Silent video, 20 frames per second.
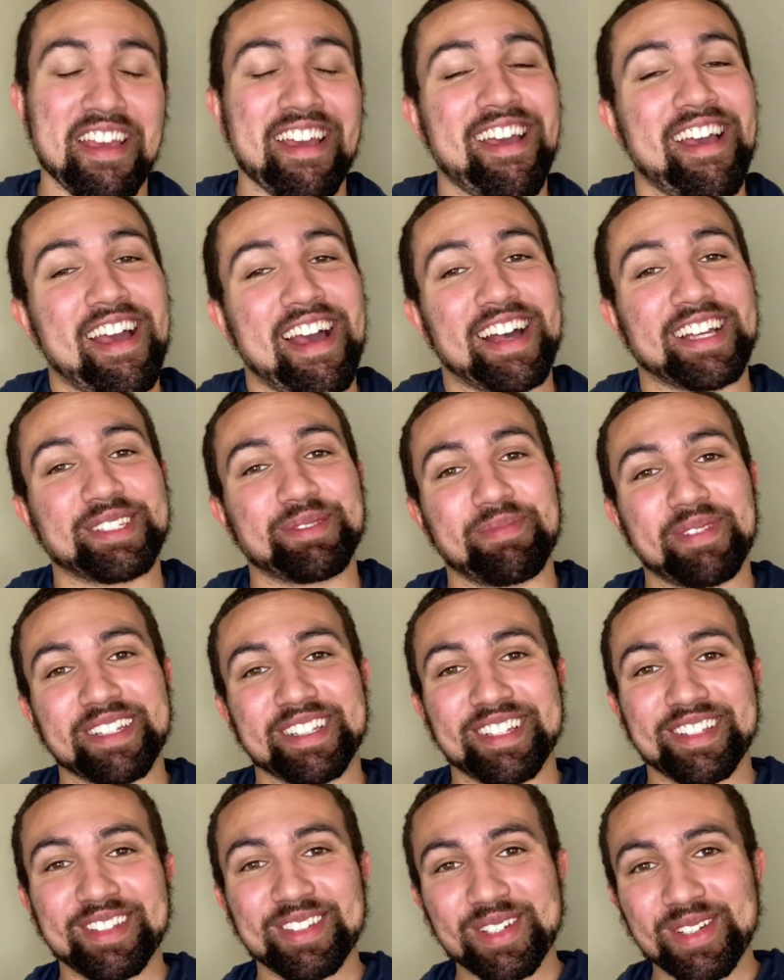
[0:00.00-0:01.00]
I spent
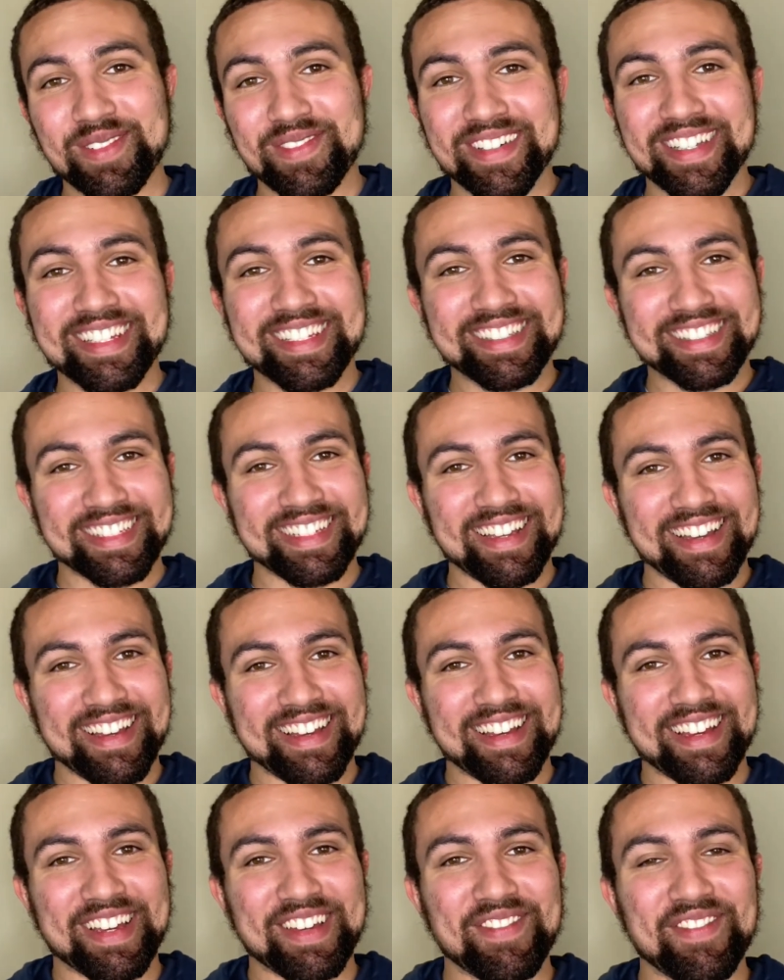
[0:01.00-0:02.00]
a little bit of
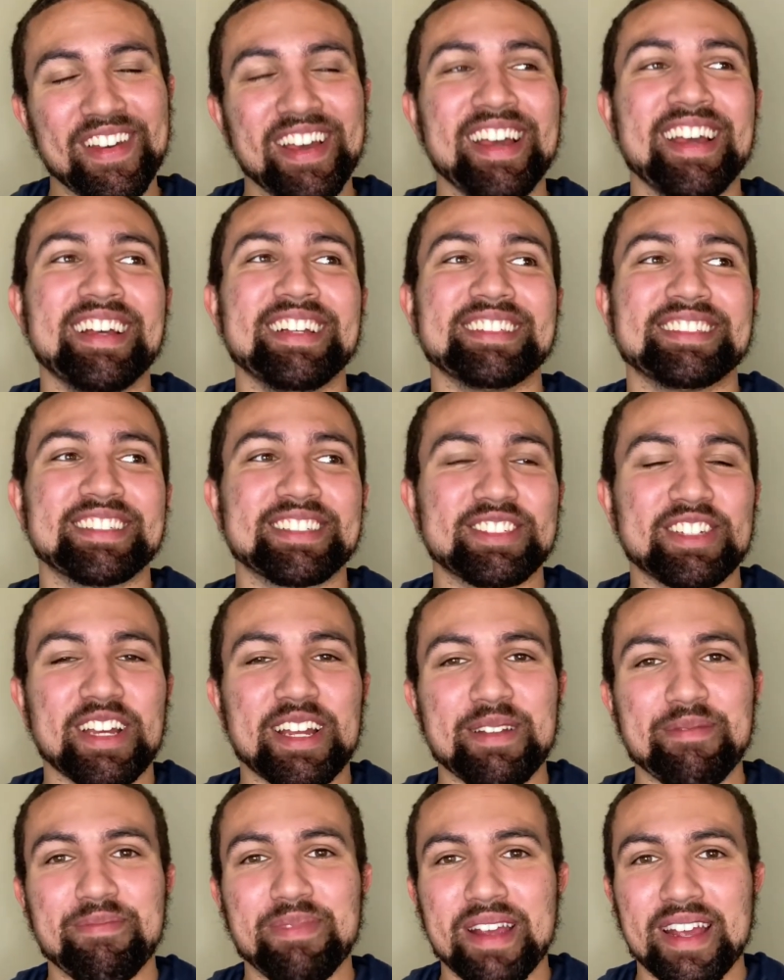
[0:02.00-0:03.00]
time just trying
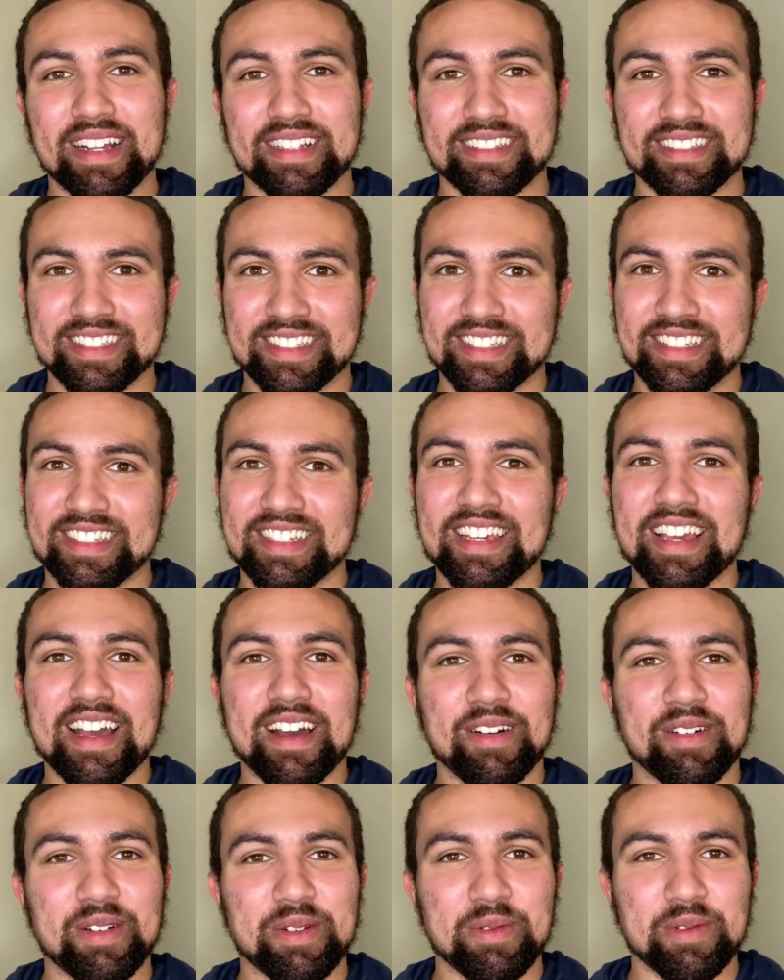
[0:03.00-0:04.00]
to practice to see
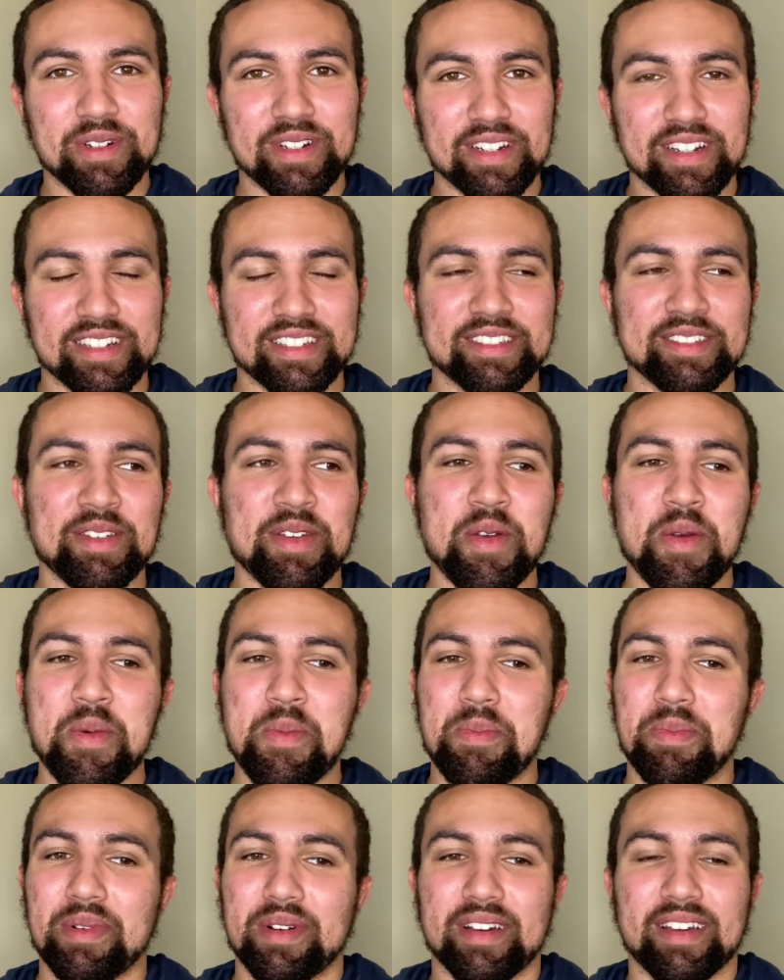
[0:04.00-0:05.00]
how it works,
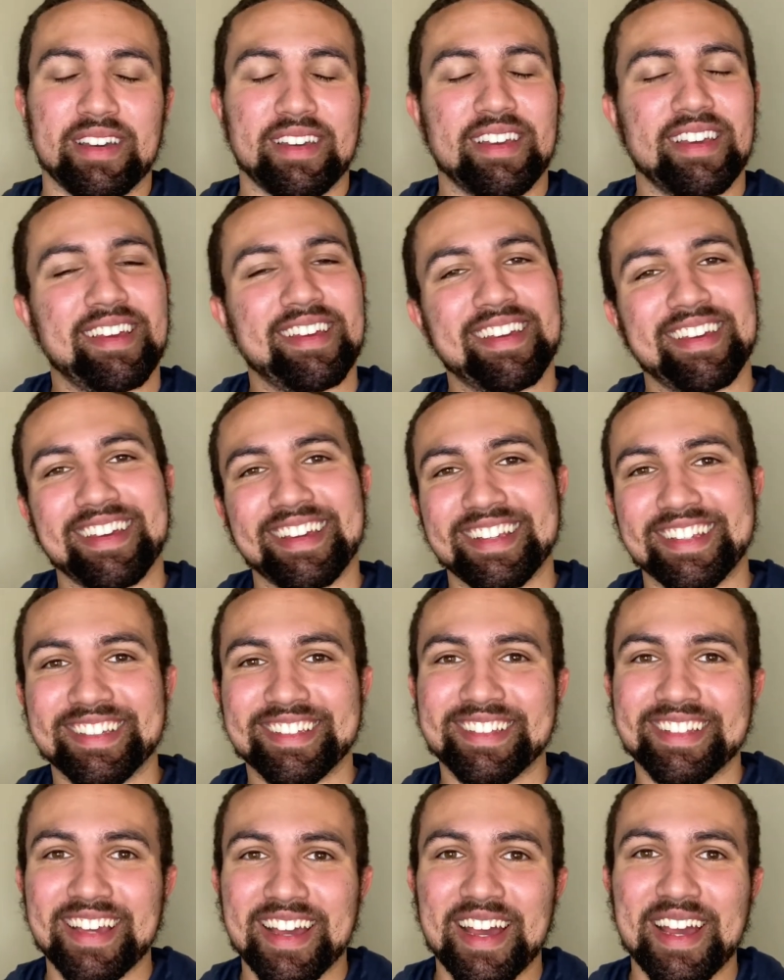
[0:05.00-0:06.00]
but it is
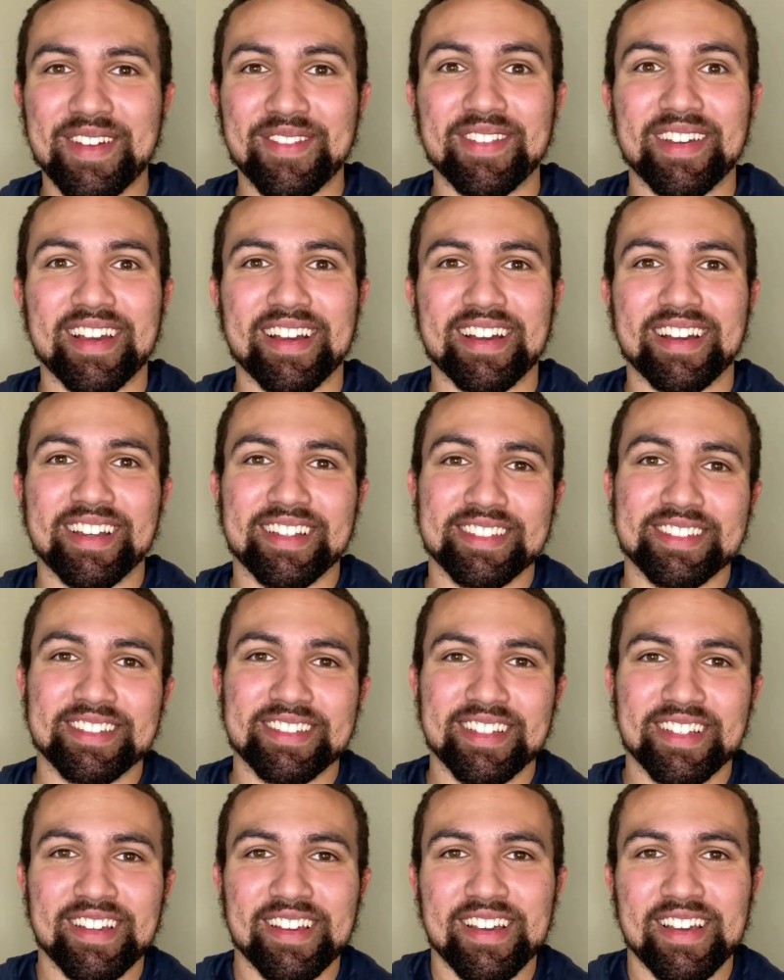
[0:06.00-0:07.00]
time, guys.
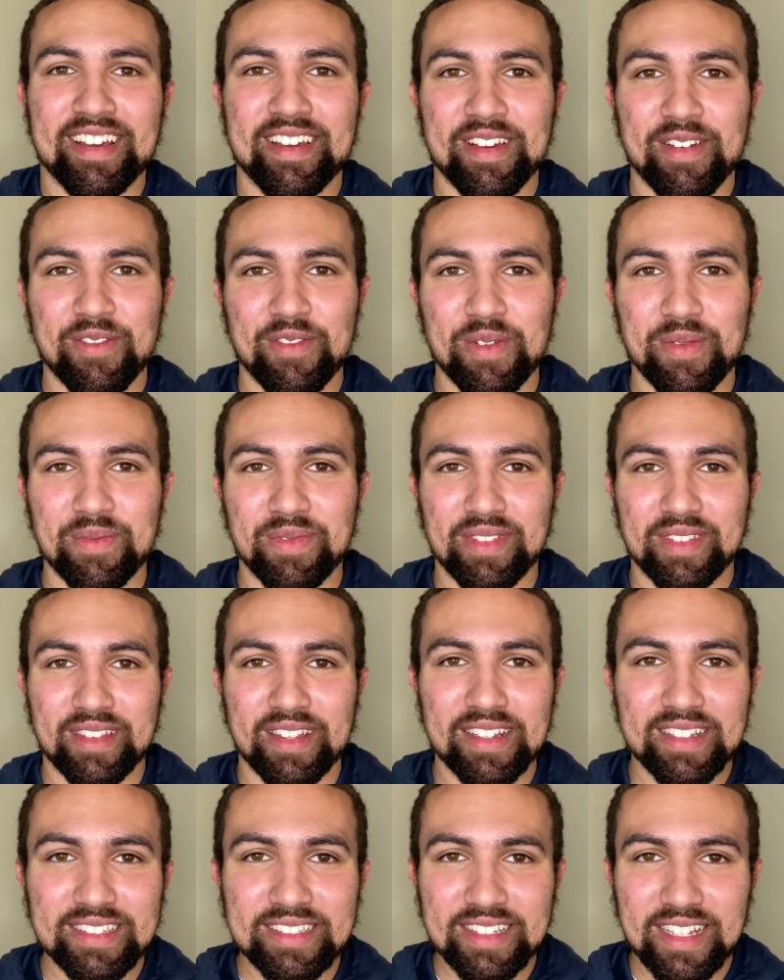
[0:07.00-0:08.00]
From
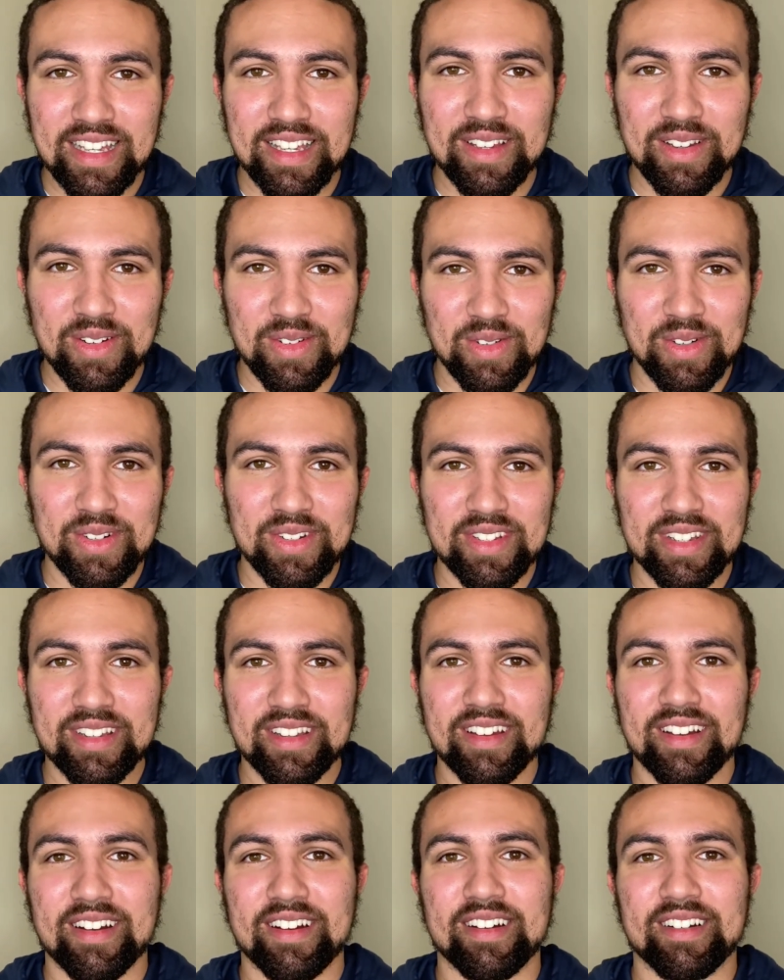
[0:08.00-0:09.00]
this day on,
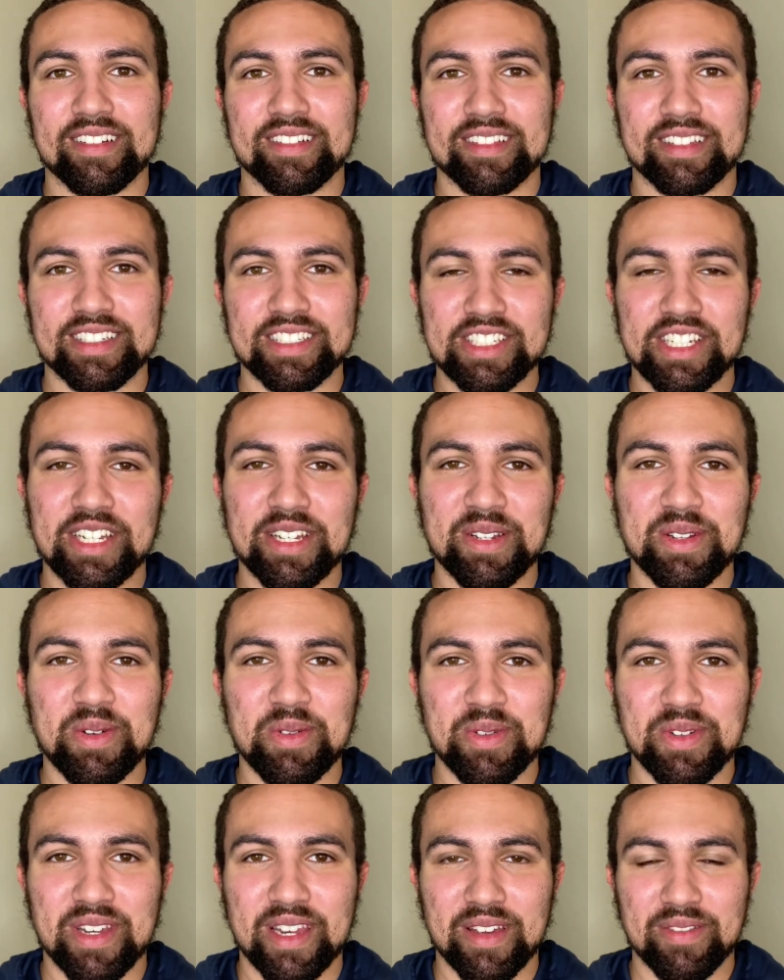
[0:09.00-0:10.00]
this channel
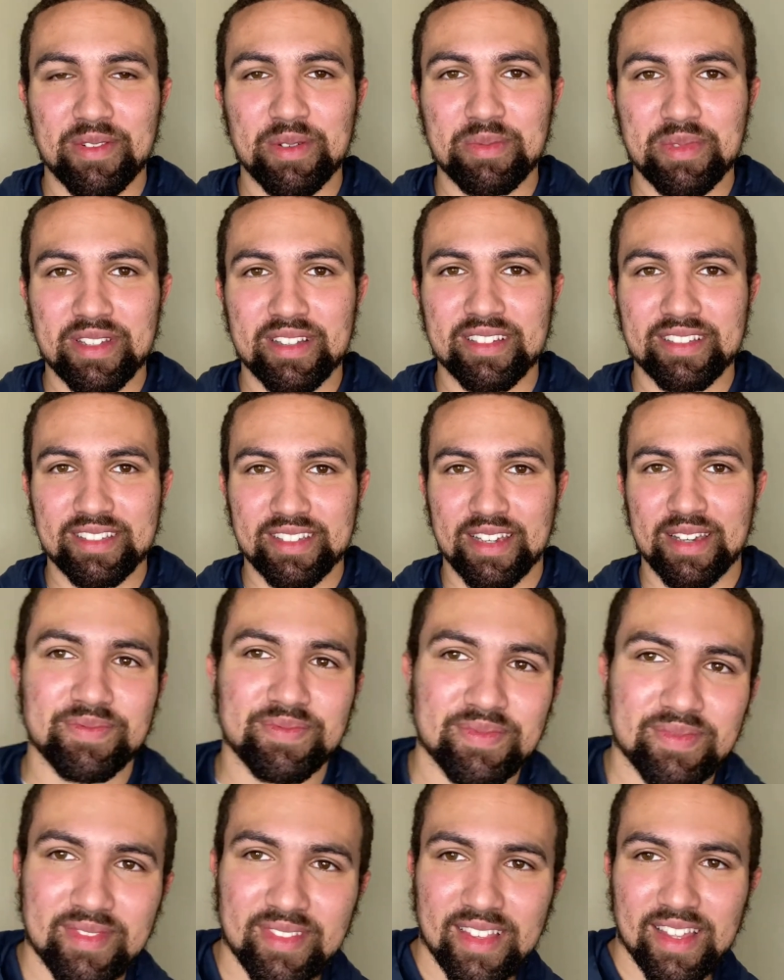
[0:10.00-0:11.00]
will never be the same,
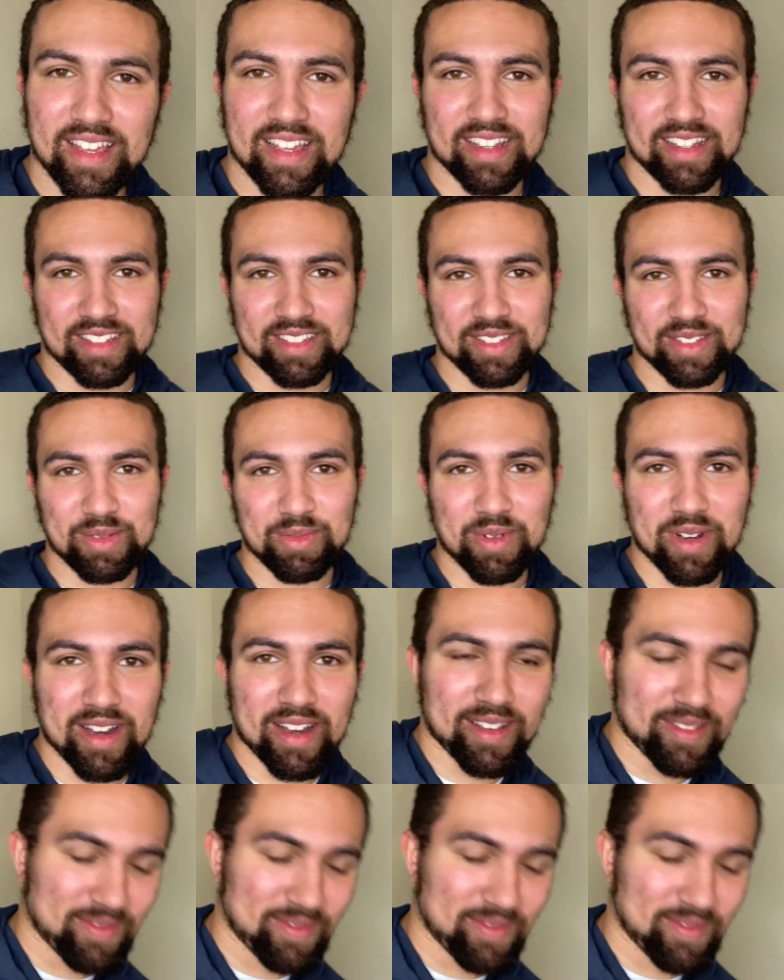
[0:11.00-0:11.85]
and this is why.